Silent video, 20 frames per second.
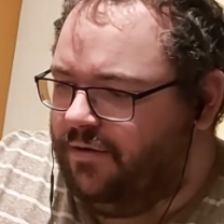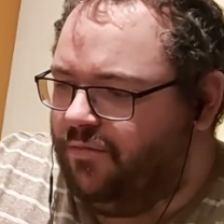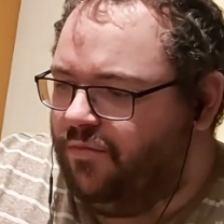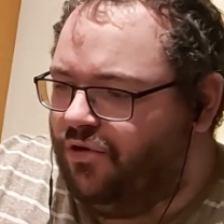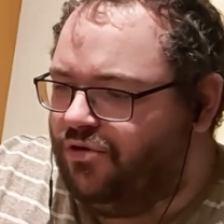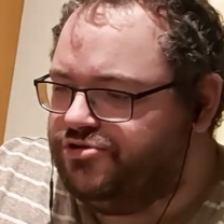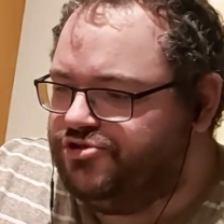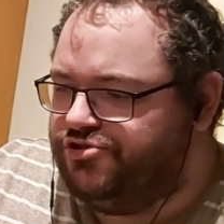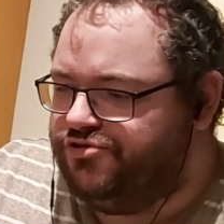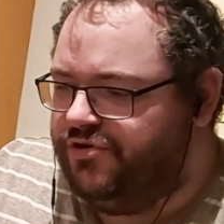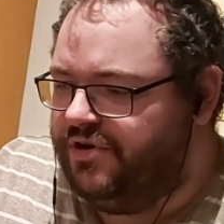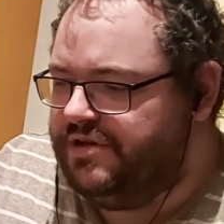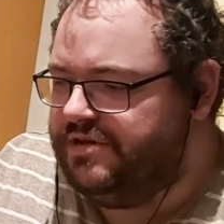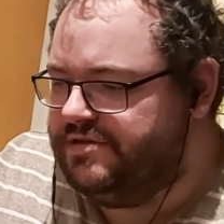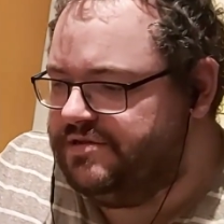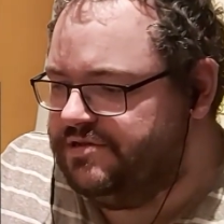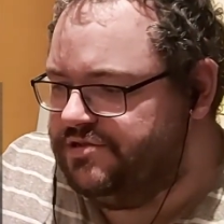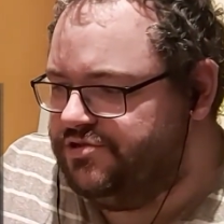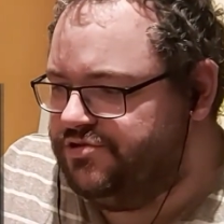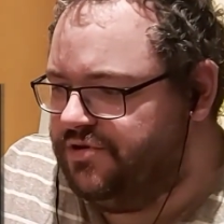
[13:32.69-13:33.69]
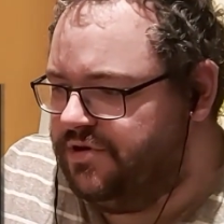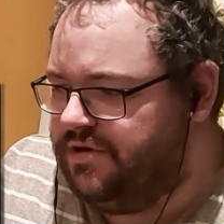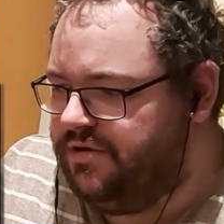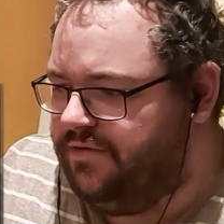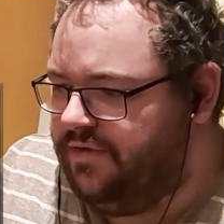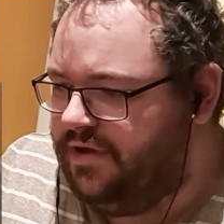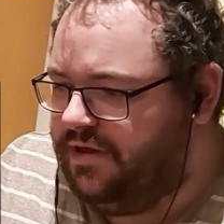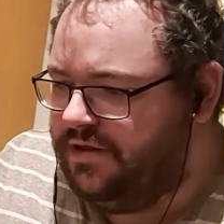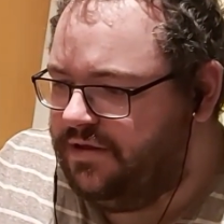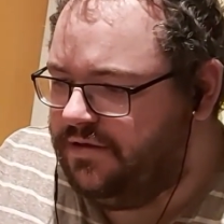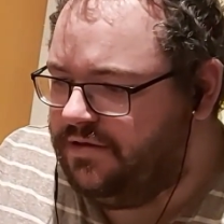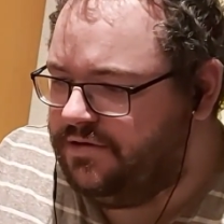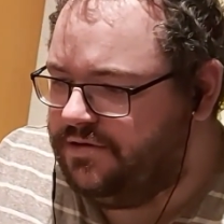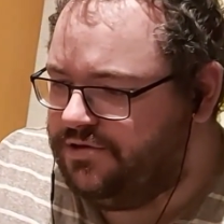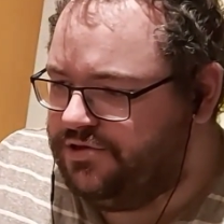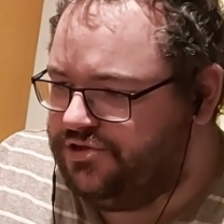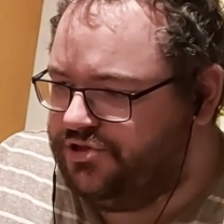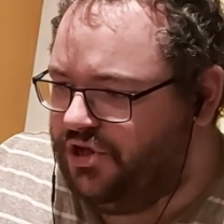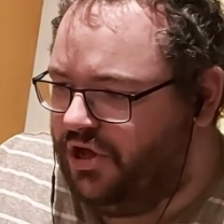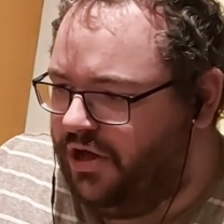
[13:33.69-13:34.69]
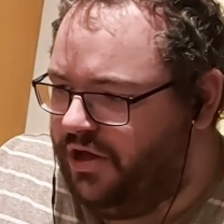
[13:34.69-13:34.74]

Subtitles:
more tricks and trickery just to